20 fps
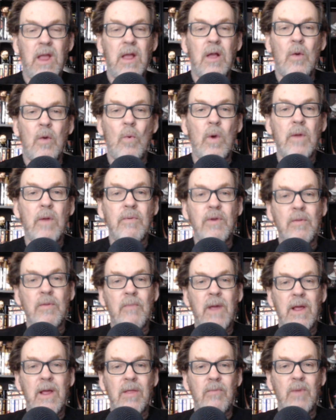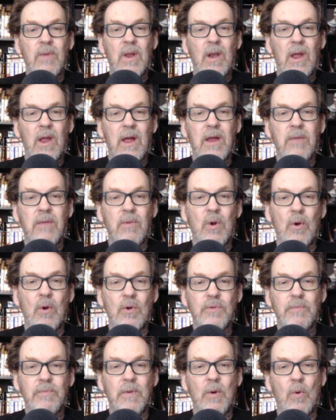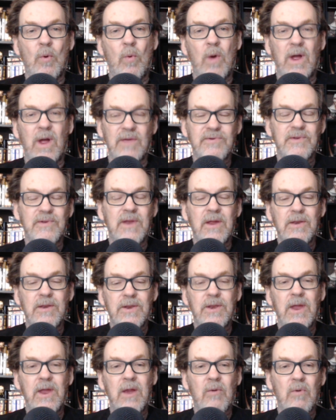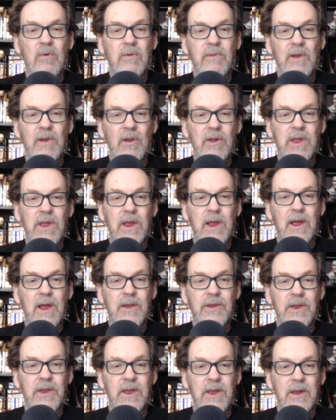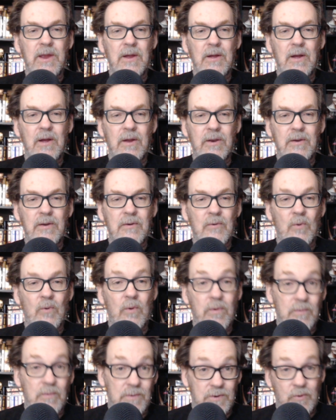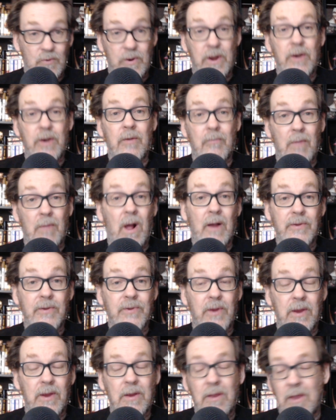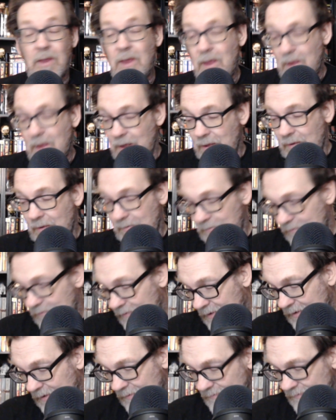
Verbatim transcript: Welcome to the Man in the Middle. I am your host, Bill West. Today we're going to be looking at a, uh, we're doing an unboxing of uh,